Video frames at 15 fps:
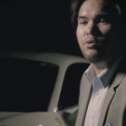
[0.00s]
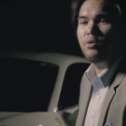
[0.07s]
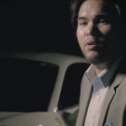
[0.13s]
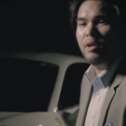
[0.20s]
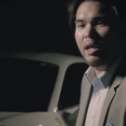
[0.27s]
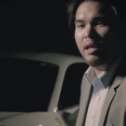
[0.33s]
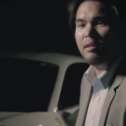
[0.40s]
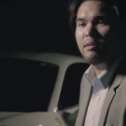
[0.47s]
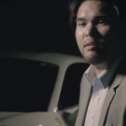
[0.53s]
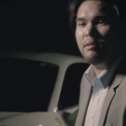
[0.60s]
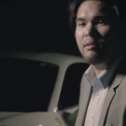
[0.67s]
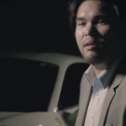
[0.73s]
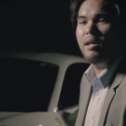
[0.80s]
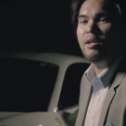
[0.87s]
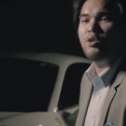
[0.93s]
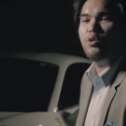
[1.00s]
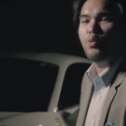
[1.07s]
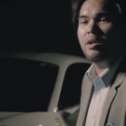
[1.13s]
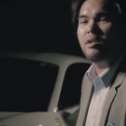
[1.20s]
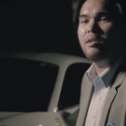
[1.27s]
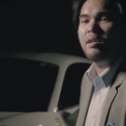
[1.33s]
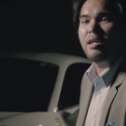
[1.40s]
to lend a
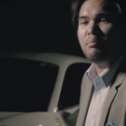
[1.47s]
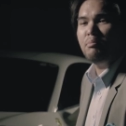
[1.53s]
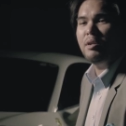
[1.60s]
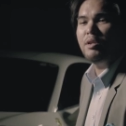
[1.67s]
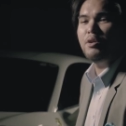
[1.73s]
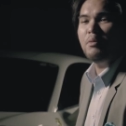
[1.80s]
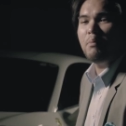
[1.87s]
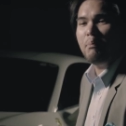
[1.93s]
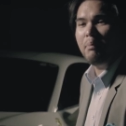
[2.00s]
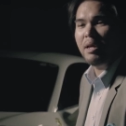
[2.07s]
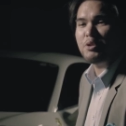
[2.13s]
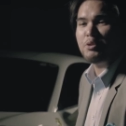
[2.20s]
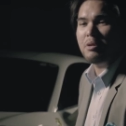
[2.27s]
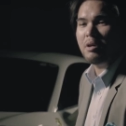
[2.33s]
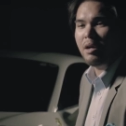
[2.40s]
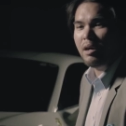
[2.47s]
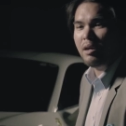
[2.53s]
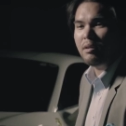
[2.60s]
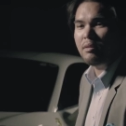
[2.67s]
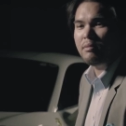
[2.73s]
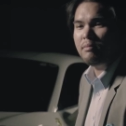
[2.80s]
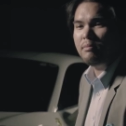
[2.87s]
28 million peso
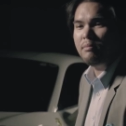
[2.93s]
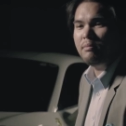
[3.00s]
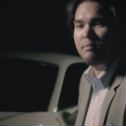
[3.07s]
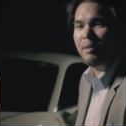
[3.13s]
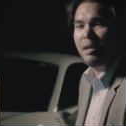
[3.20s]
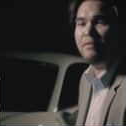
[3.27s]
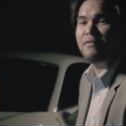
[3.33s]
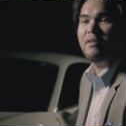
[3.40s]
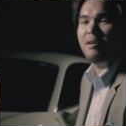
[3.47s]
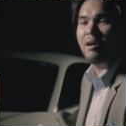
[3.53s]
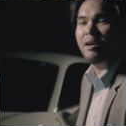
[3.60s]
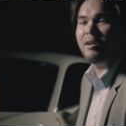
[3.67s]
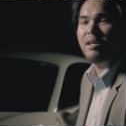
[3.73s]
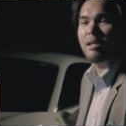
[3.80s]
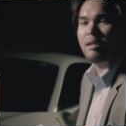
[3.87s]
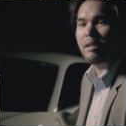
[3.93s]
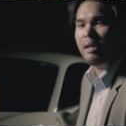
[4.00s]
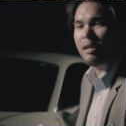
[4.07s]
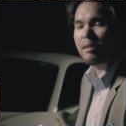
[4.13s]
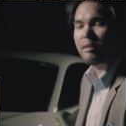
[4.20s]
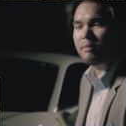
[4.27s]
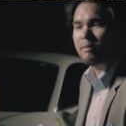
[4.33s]
car, a Ferrari at
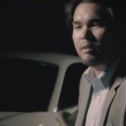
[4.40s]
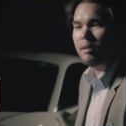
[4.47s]
that,